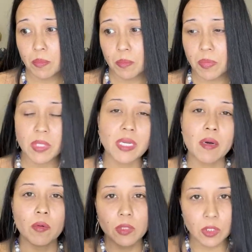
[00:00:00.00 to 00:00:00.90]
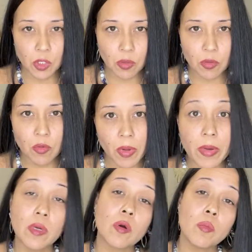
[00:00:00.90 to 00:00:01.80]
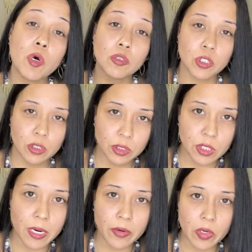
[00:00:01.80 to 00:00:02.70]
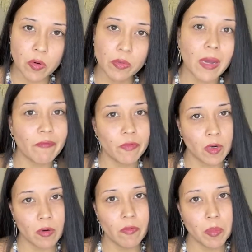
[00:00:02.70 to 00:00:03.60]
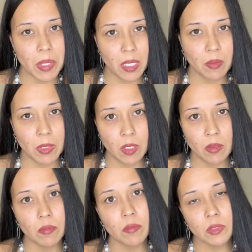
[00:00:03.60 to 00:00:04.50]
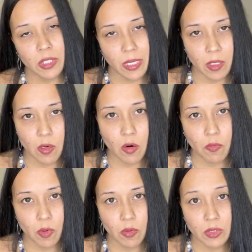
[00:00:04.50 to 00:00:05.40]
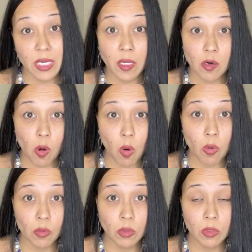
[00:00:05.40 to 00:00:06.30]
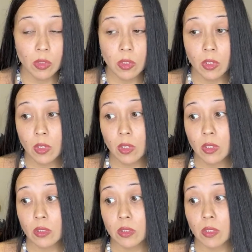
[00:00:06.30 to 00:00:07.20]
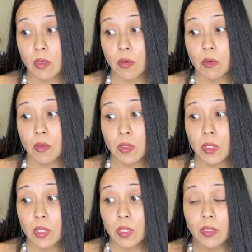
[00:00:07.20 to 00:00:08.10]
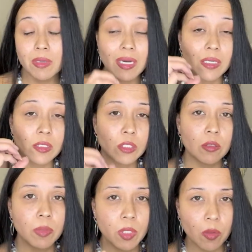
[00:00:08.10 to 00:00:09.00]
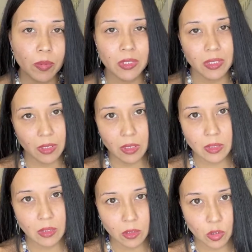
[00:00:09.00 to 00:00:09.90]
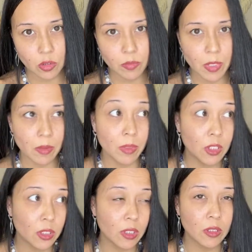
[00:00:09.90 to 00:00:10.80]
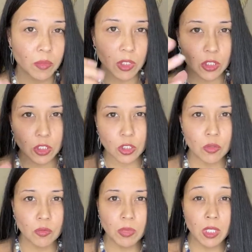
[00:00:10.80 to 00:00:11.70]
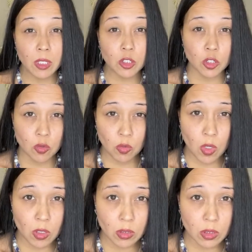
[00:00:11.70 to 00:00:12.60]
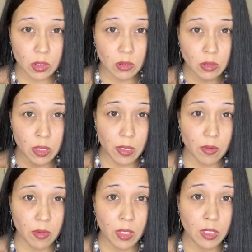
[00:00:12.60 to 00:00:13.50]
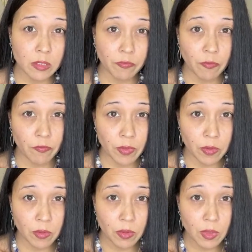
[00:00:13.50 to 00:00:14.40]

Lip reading: but that was you and your emotions. I know that fear of abandonment taking over, taking hold. So you got to still be open to listening to, baby. Just as much as you need your wants and your needs fulfilled,